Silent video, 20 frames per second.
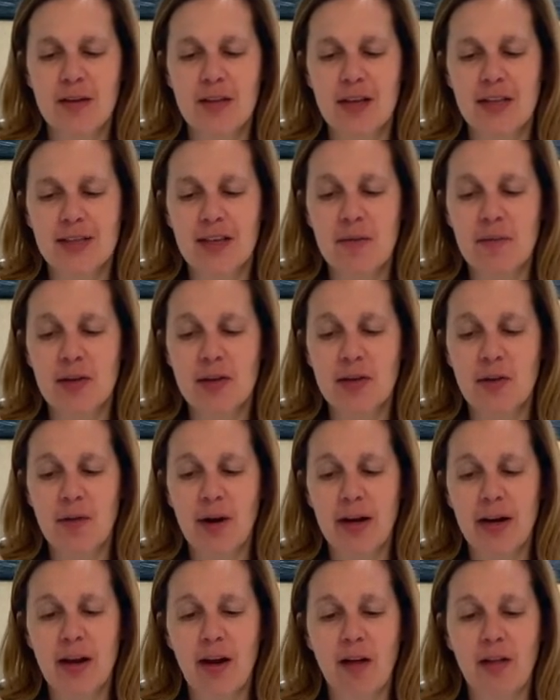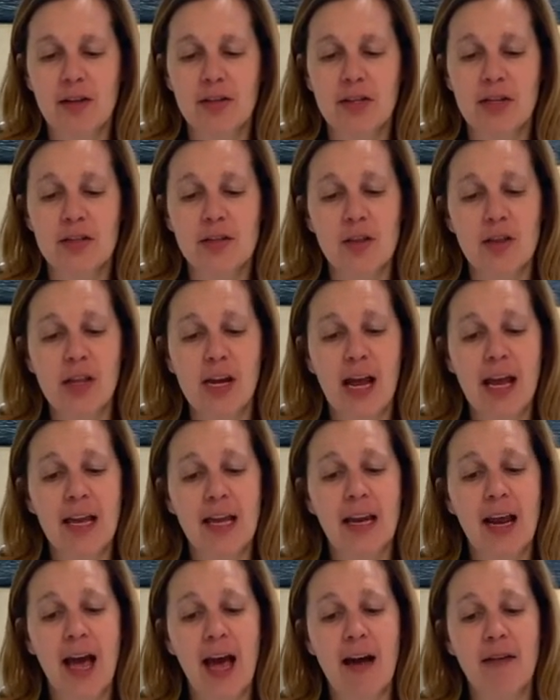they sent me to radiology so that I
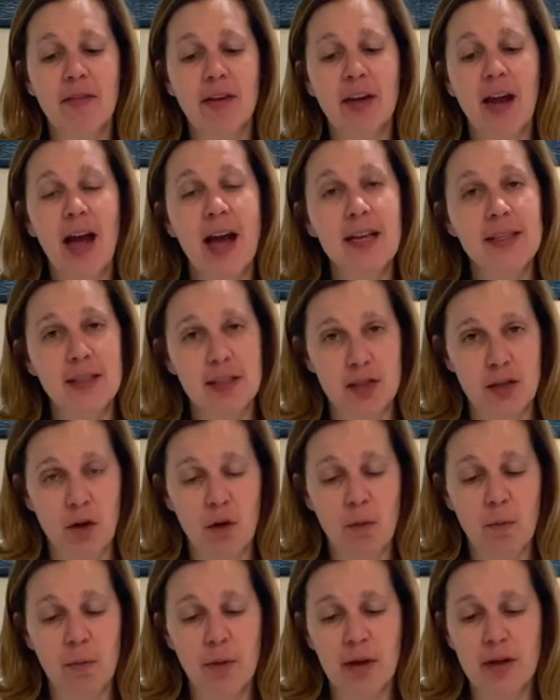could have an isotope